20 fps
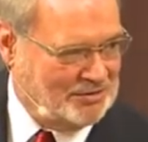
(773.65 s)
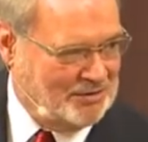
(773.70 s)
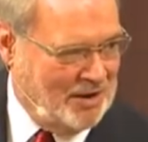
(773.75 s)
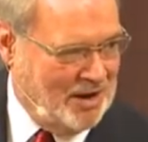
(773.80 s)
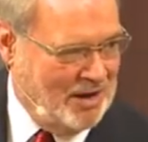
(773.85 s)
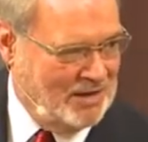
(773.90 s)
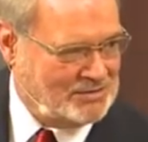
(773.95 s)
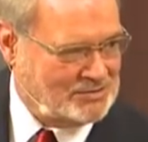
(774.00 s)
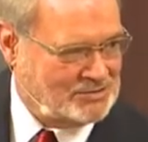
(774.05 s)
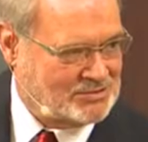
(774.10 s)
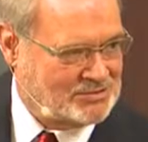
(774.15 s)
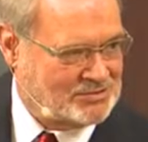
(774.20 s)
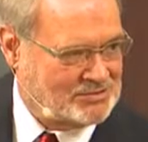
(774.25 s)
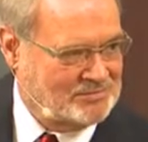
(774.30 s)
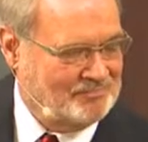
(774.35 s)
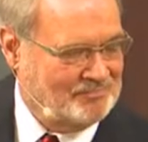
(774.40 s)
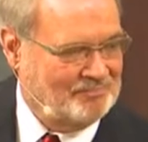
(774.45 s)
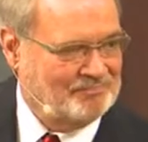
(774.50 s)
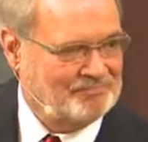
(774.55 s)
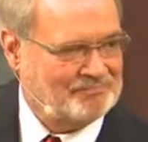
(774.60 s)
has
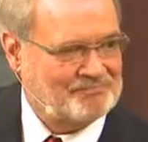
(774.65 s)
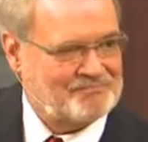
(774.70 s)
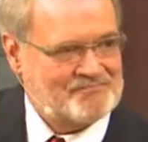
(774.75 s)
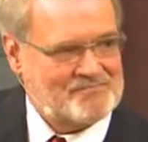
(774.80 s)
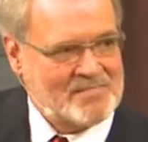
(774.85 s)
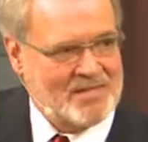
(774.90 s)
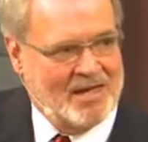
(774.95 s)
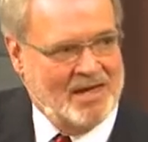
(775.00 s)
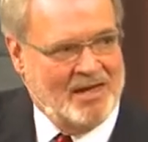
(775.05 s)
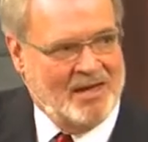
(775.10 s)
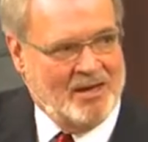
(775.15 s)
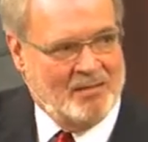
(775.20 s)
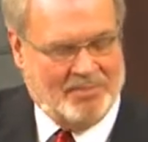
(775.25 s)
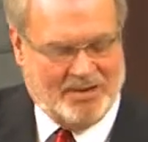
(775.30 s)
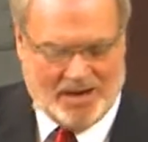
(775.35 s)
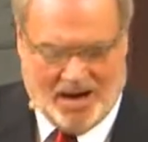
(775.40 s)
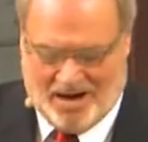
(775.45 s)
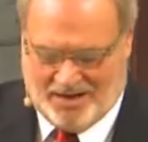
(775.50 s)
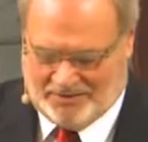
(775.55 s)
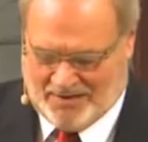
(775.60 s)
chosen us.
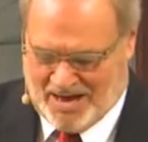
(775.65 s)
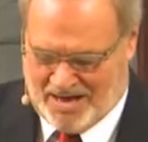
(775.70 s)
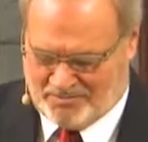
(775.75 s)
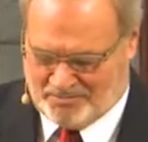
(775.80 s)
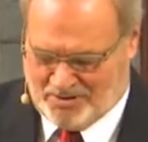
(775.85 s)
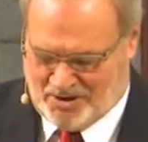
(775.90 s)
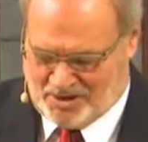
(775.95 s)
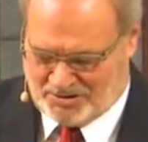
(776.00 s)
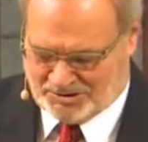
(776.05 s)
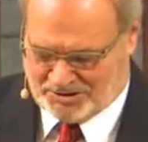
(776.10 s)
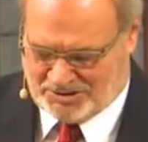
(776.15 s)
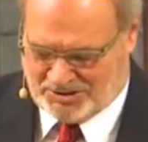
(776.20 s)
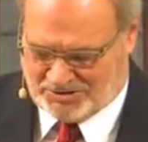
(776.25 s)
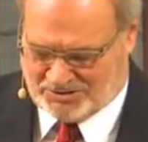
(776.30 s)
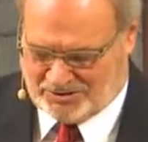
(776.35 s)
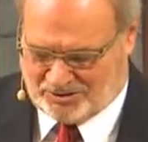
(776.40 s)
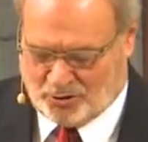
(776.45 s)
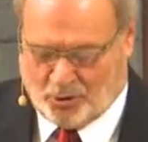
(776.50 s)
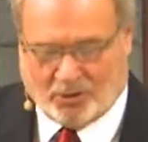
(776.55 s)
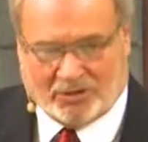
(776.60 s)

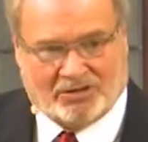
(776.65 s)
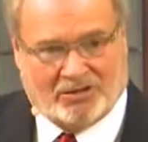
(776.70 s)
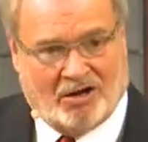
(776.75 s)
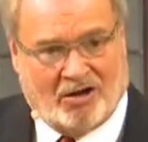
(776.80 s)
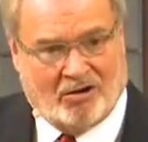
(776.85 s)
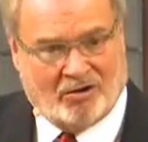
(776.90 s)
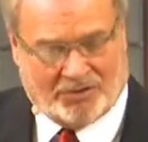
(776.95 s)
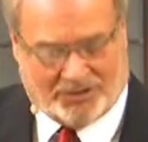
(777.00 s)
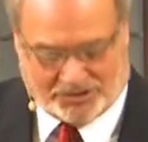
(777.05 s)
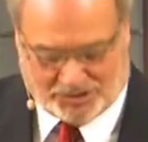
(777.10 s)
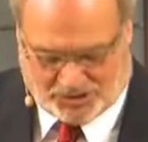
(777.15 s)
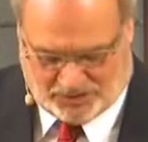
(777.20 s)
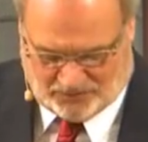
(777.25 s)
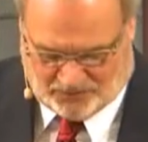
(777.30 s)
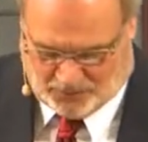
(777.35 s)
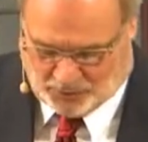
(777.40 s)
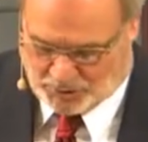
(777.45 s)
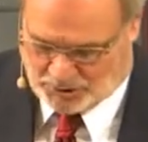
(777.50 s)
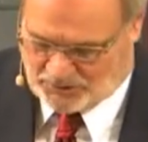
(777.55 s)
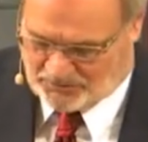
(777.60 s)
Beyond that, Paul says the
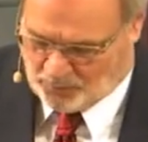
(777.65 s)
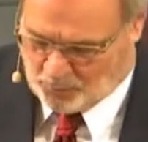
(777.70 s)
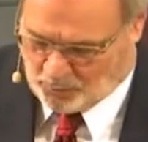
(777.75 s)
Lord